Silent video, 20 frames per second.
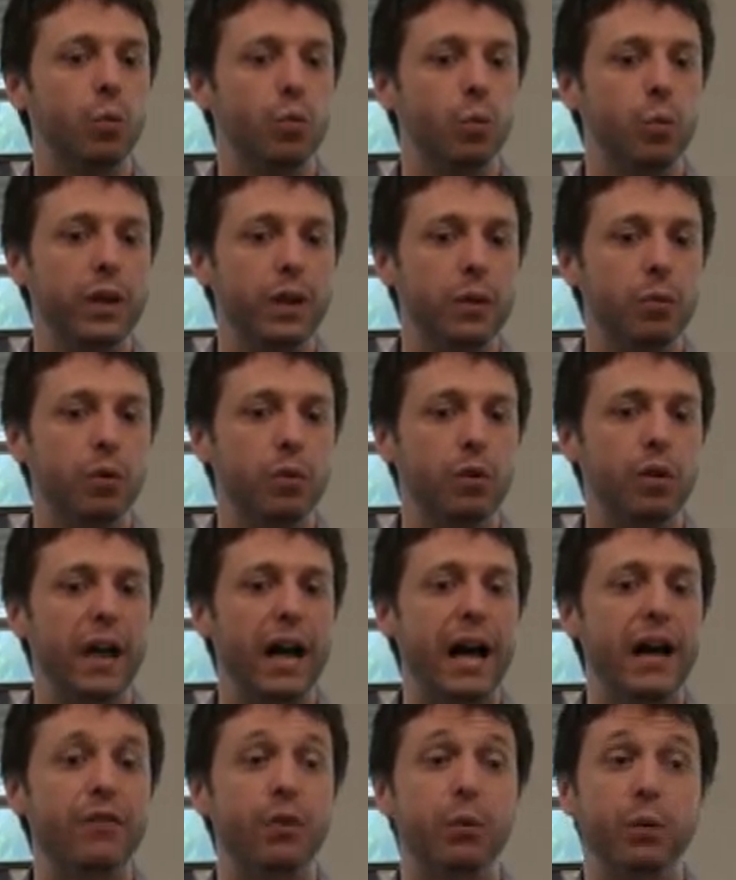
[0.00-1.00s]
we will
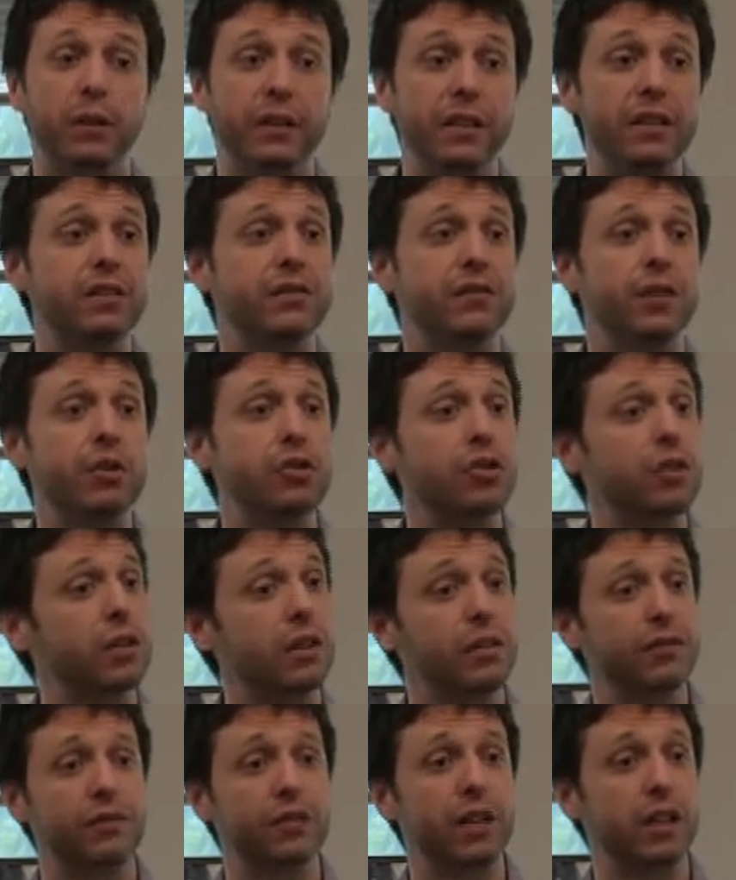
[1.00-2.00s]
have a
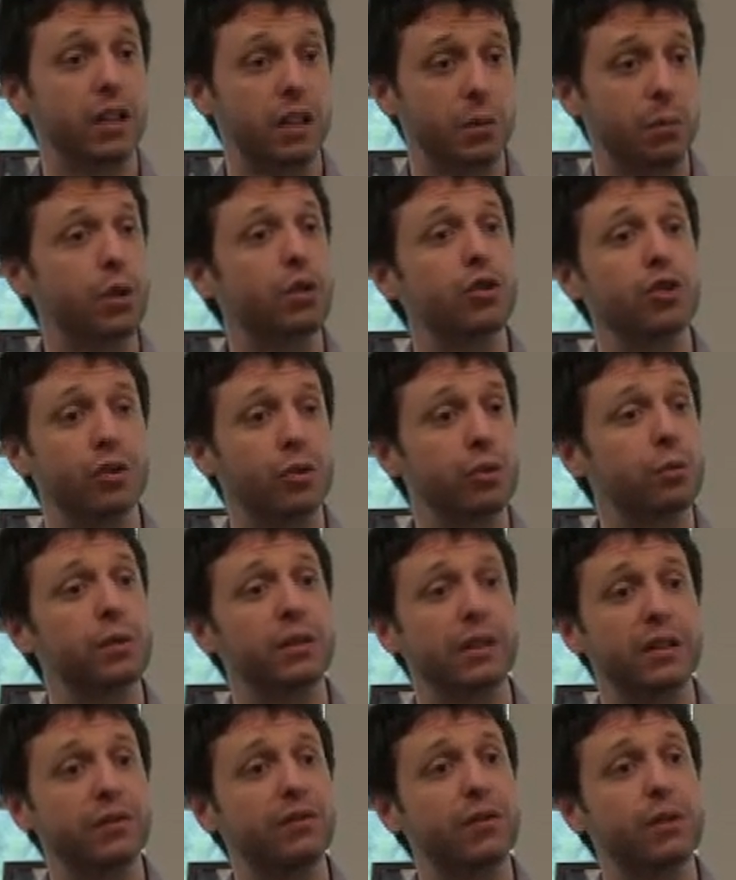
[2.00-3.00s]
commercial
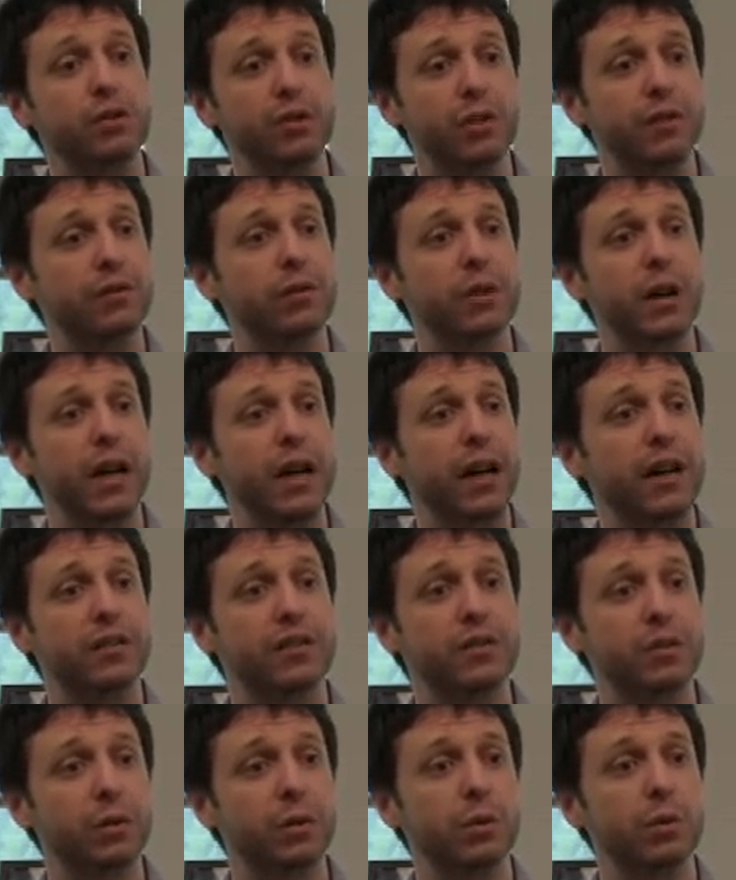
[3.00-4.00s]
released version of Dryad.
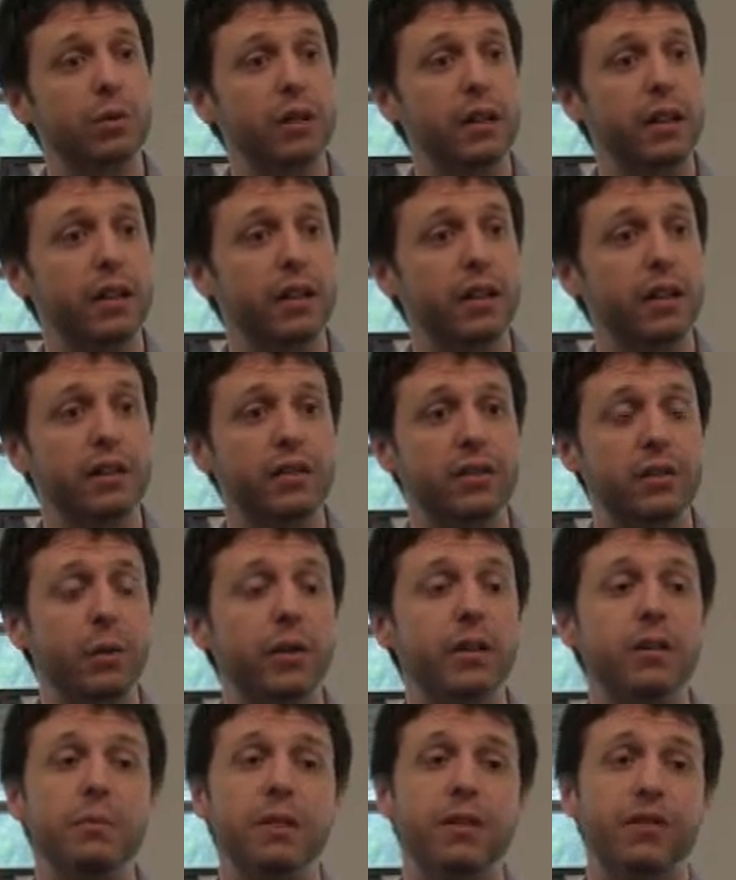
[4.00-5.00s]
So it's
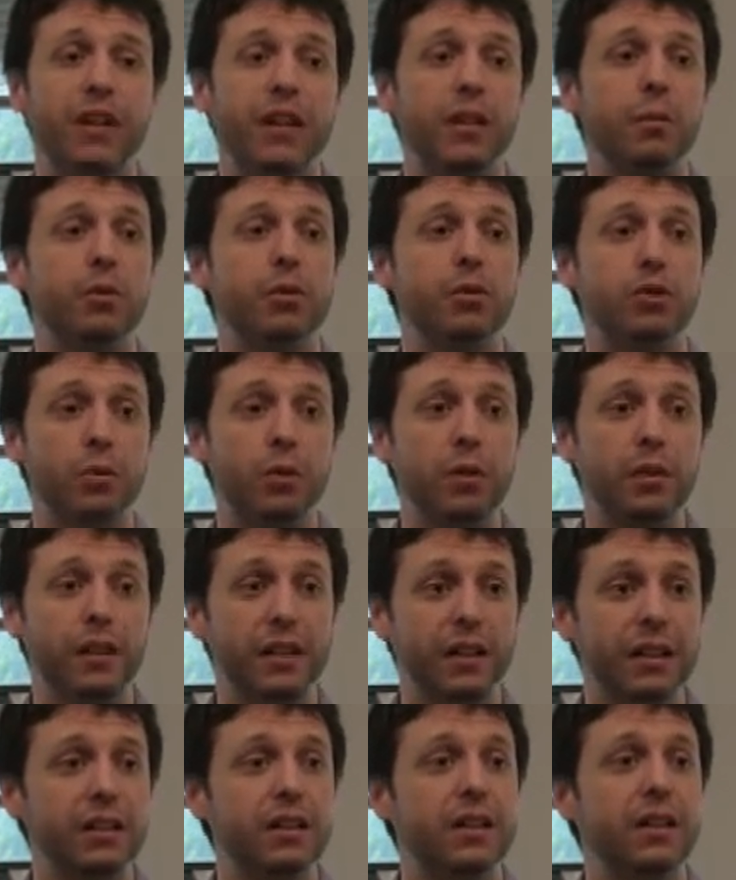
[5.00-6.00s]
going to be available
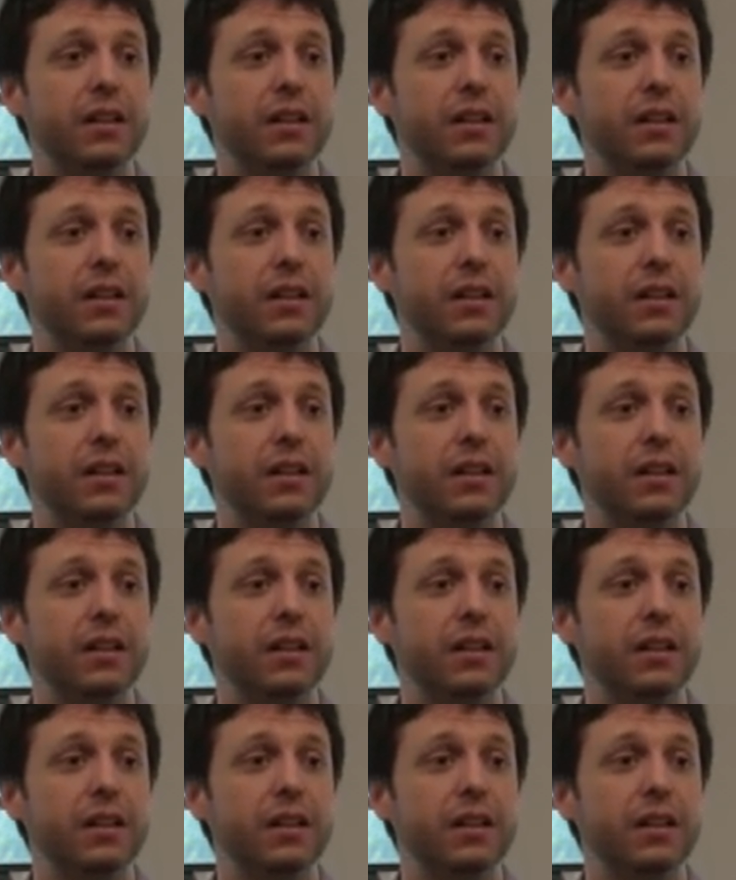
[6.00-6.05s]
shortly.